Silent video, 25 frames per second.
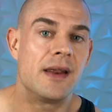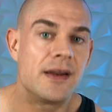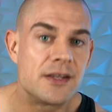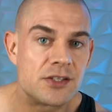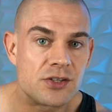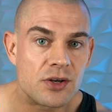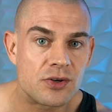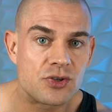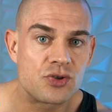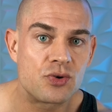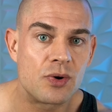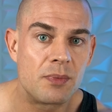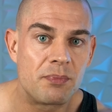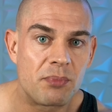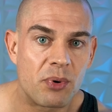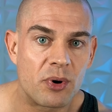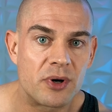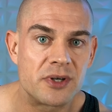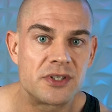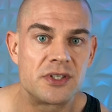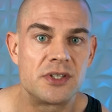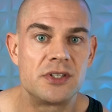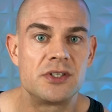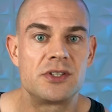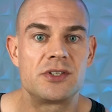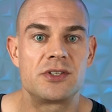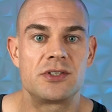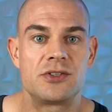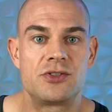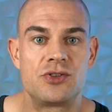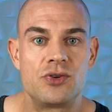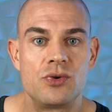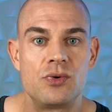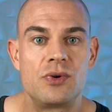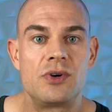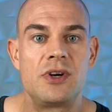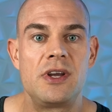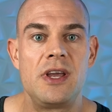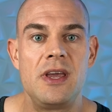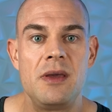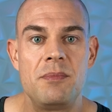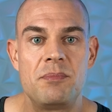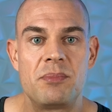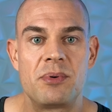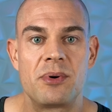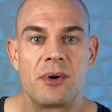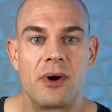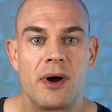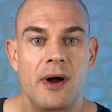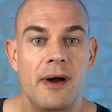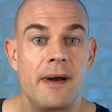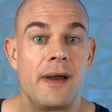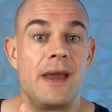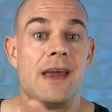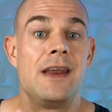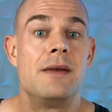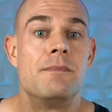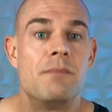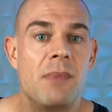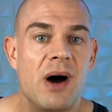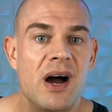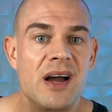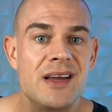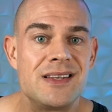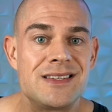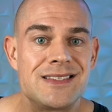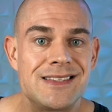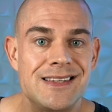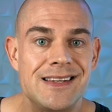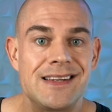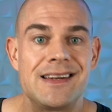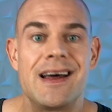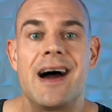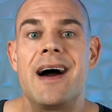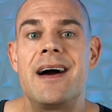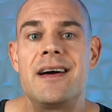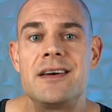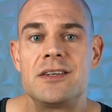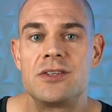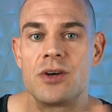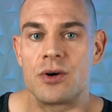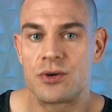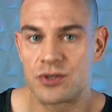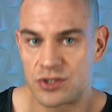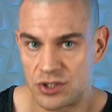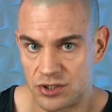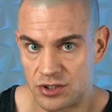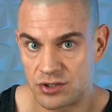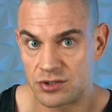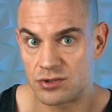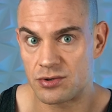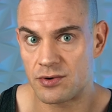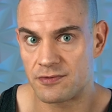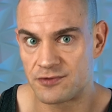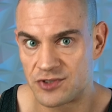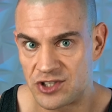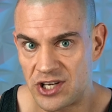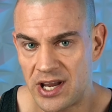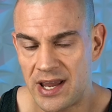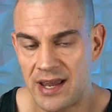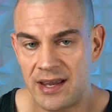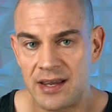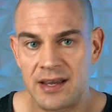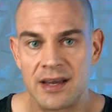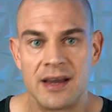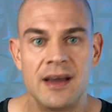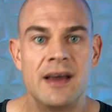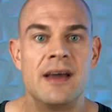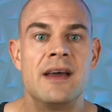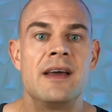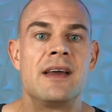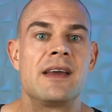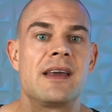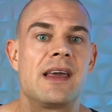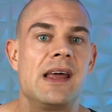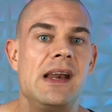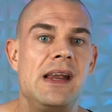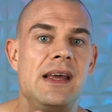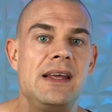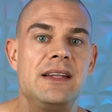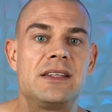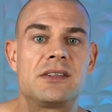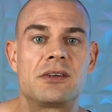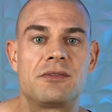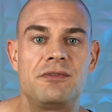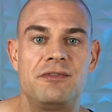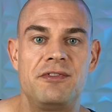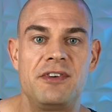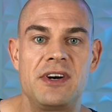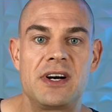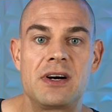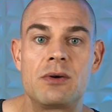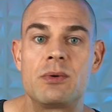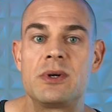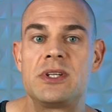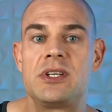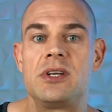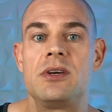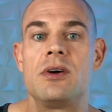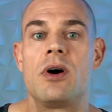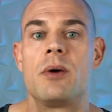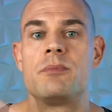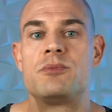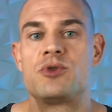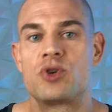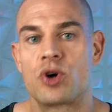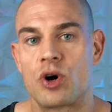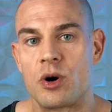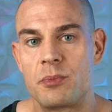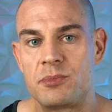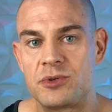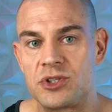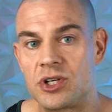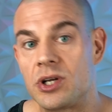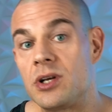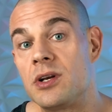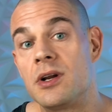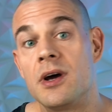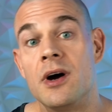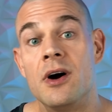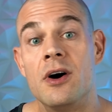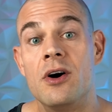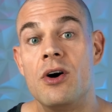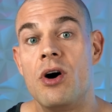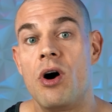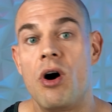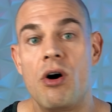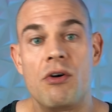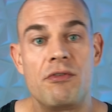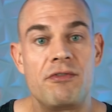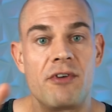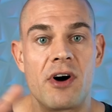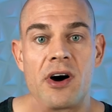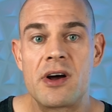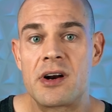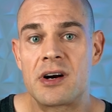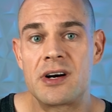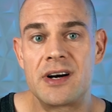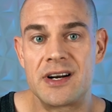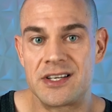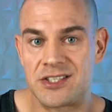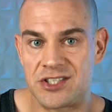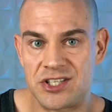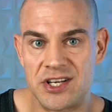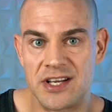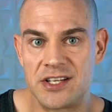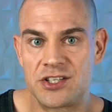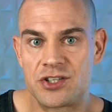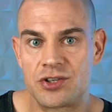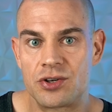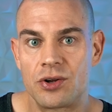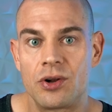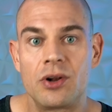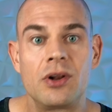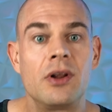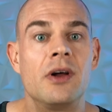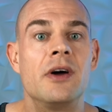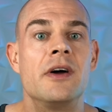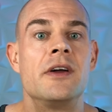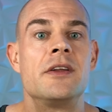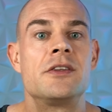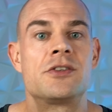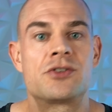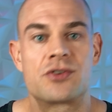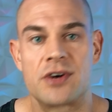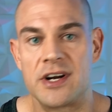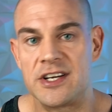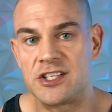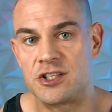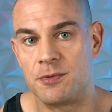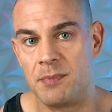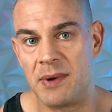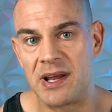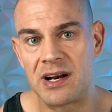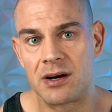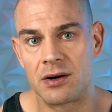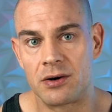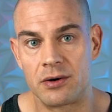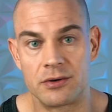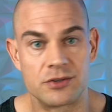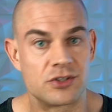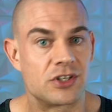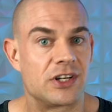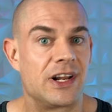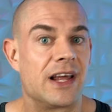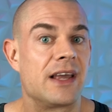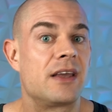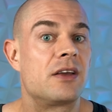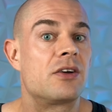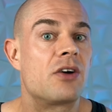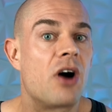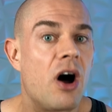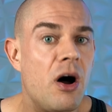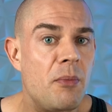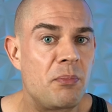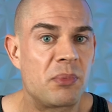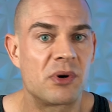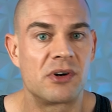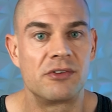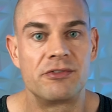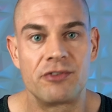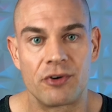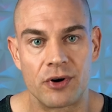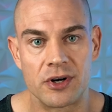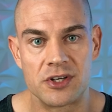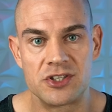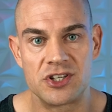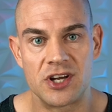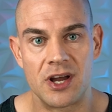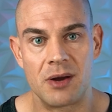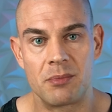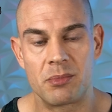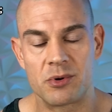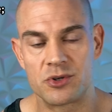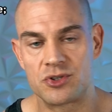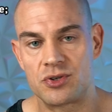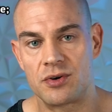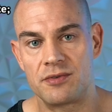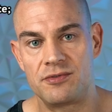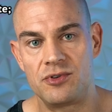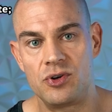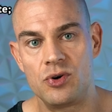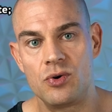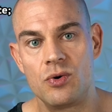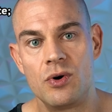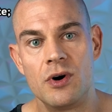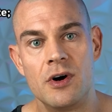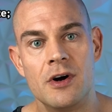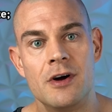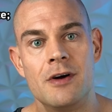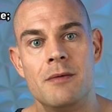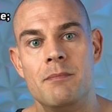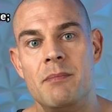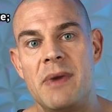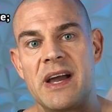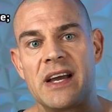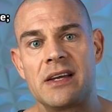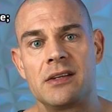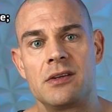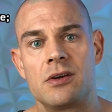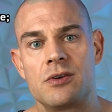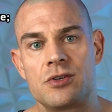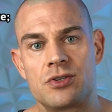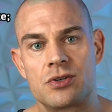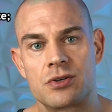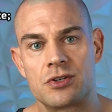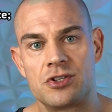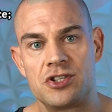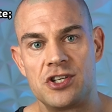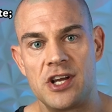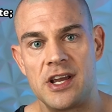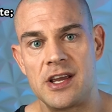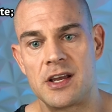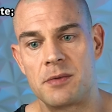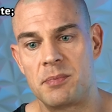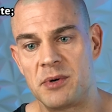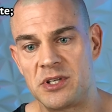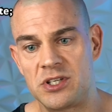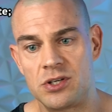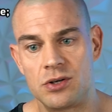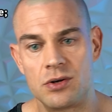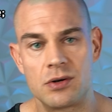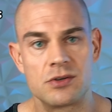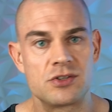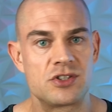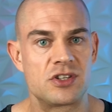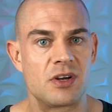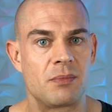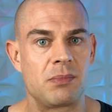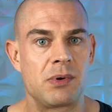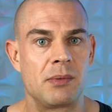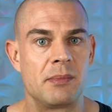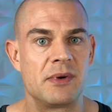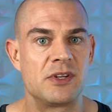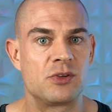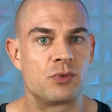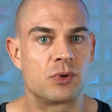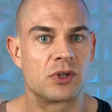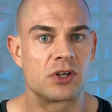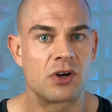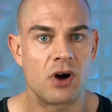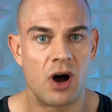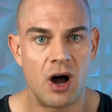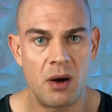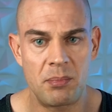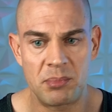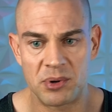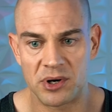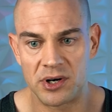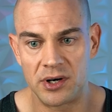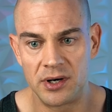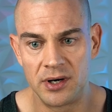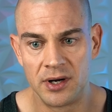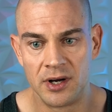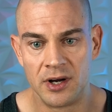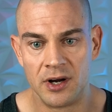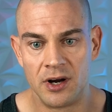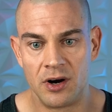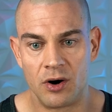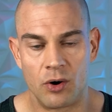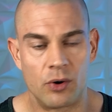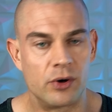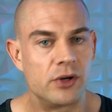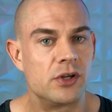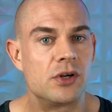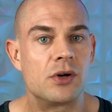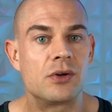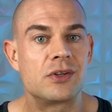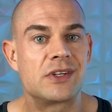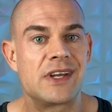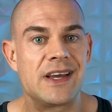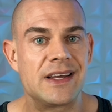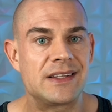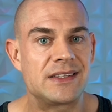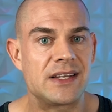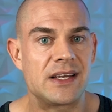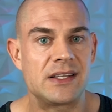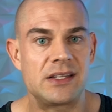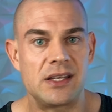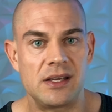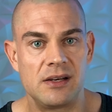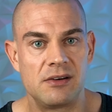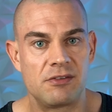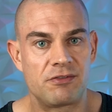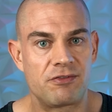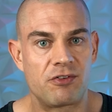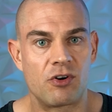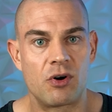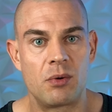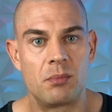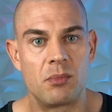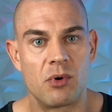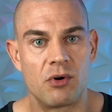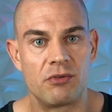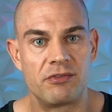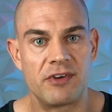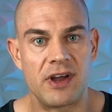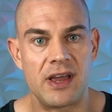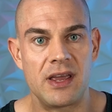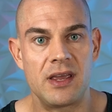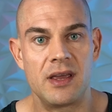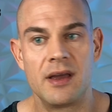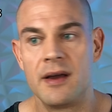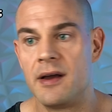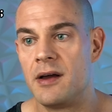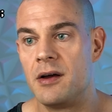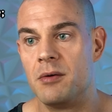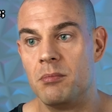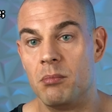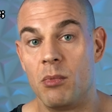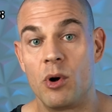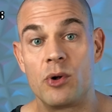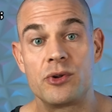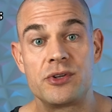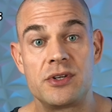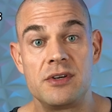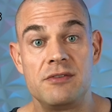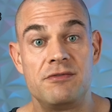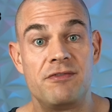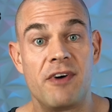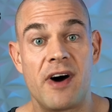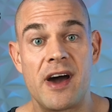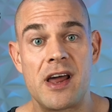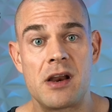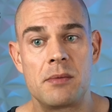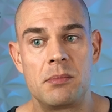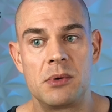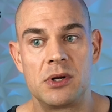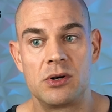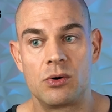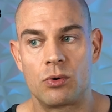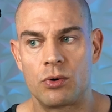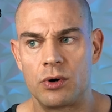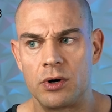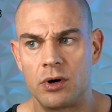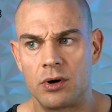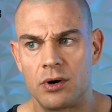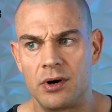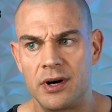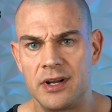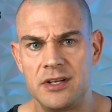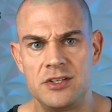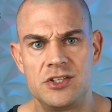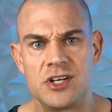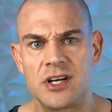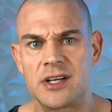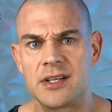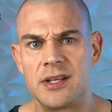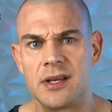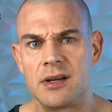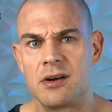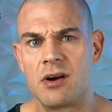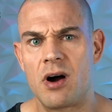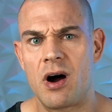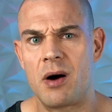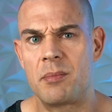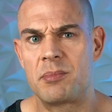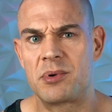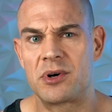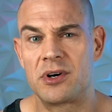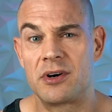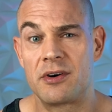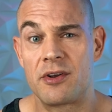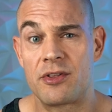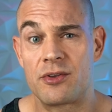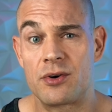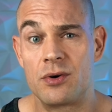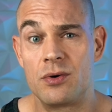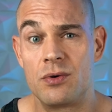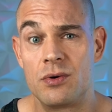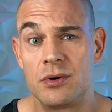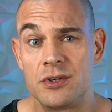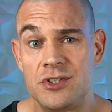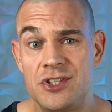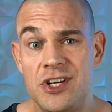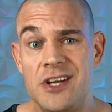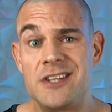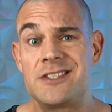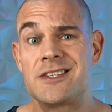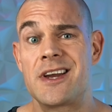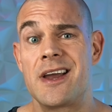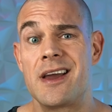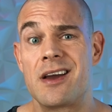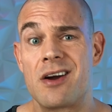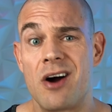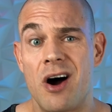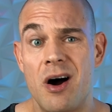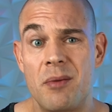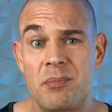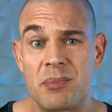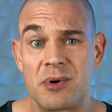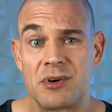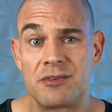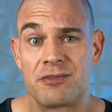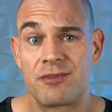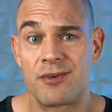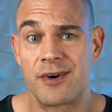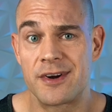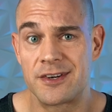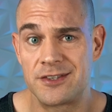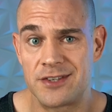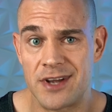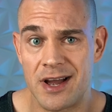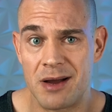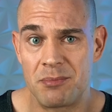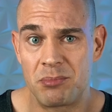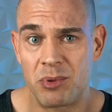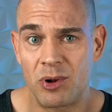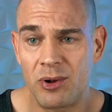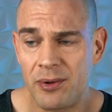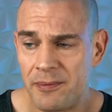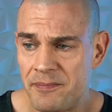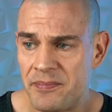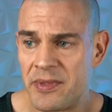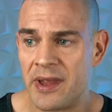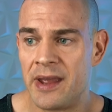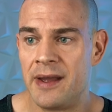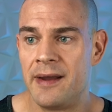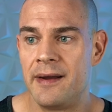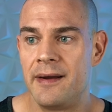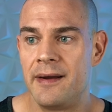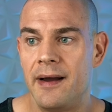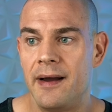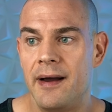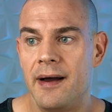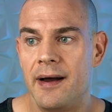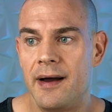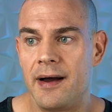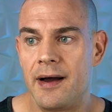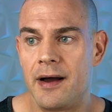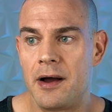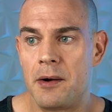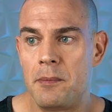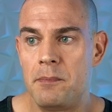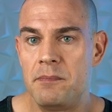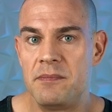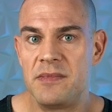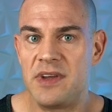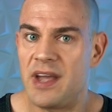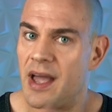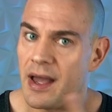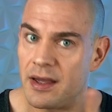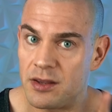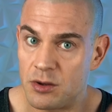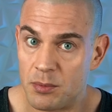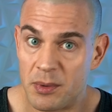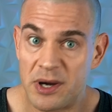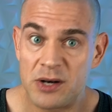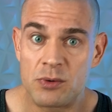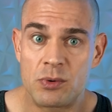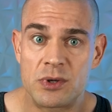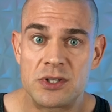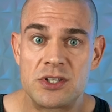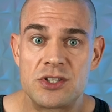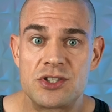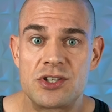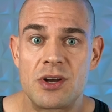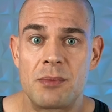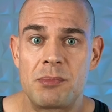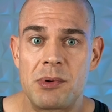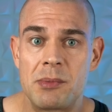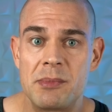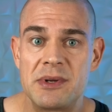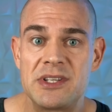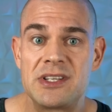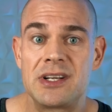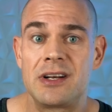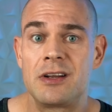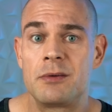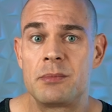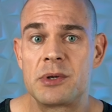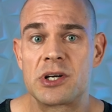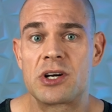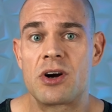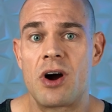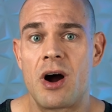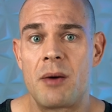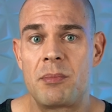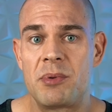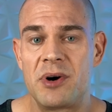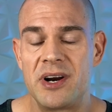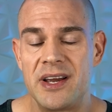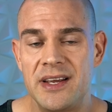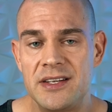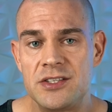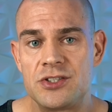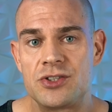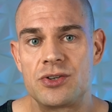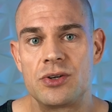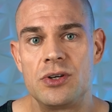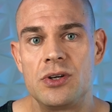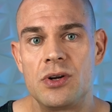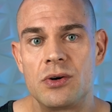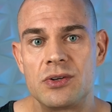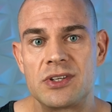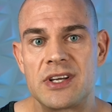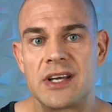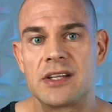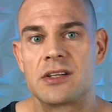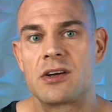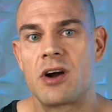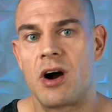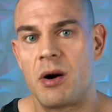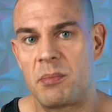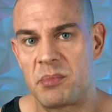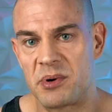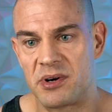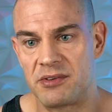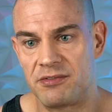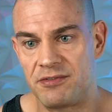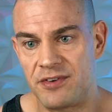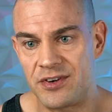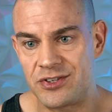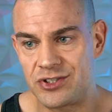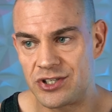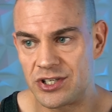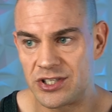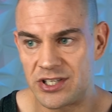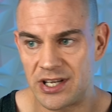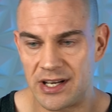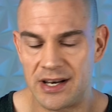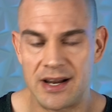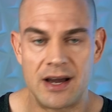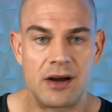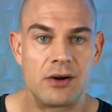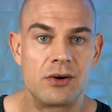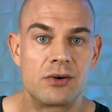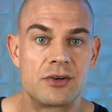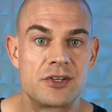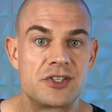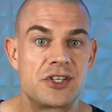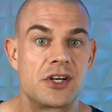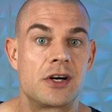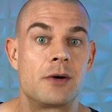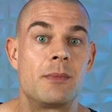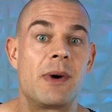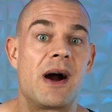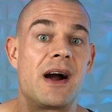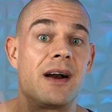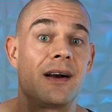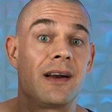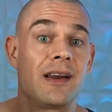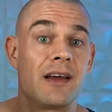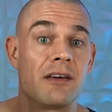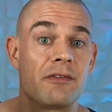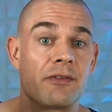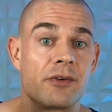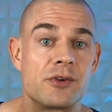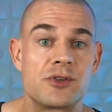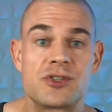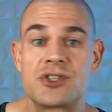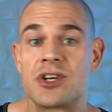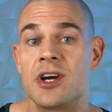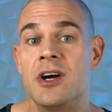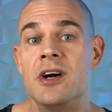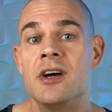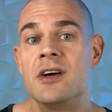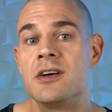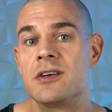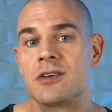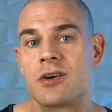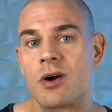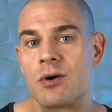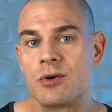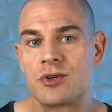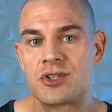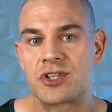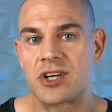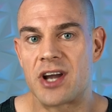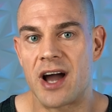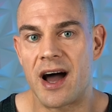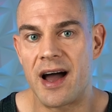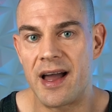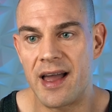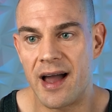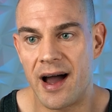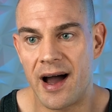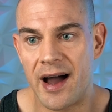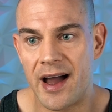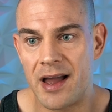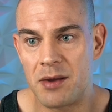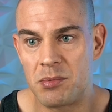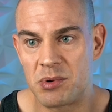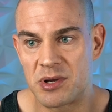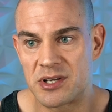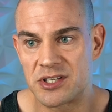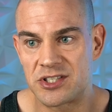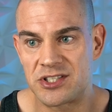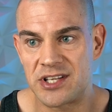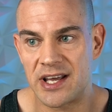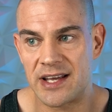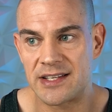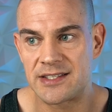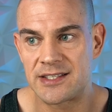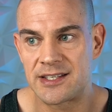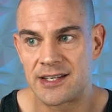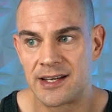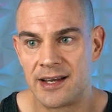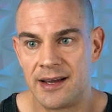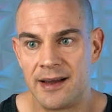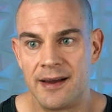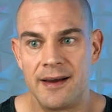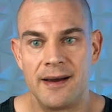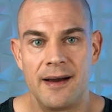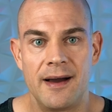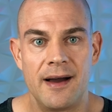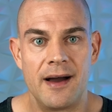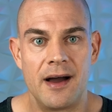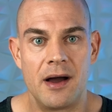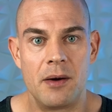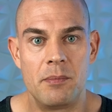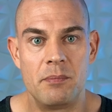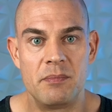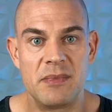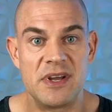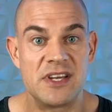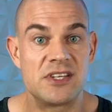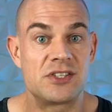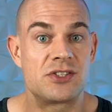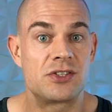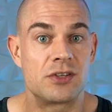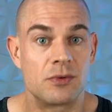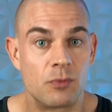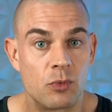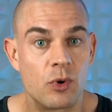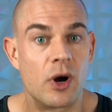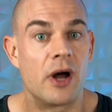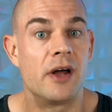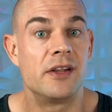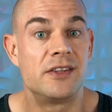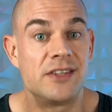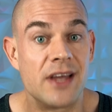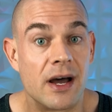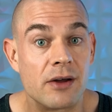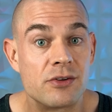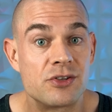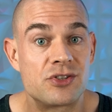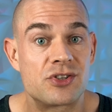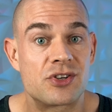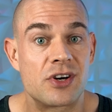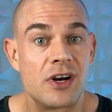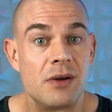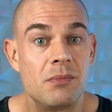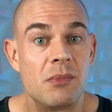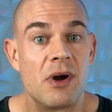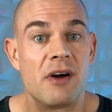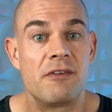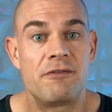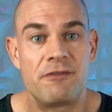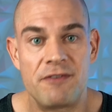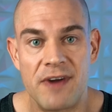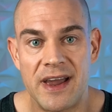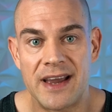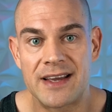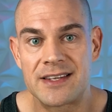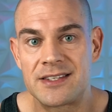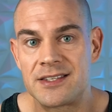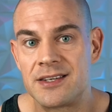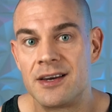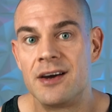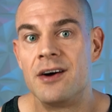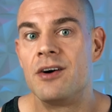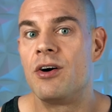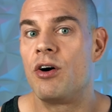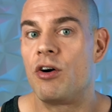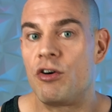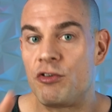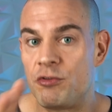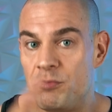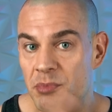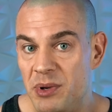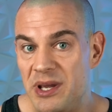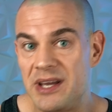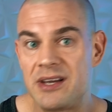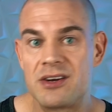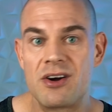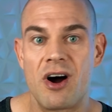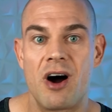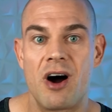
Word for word: And it's also important to keep uh, in mind that higher dosages of zinc can interfere with the absorption of other essential trace minerals like copper, for example. So if you megadose your zinc but you don't supplement with copper, or you don't get that in the form of a multivitamin, or you're injecting copper through G H K copper, for example, um, yeah, you might want to supplement a little bit of copper in so you don't get copper deficient, and now your serum iron levels go sky high because that um, is a downstream effect of being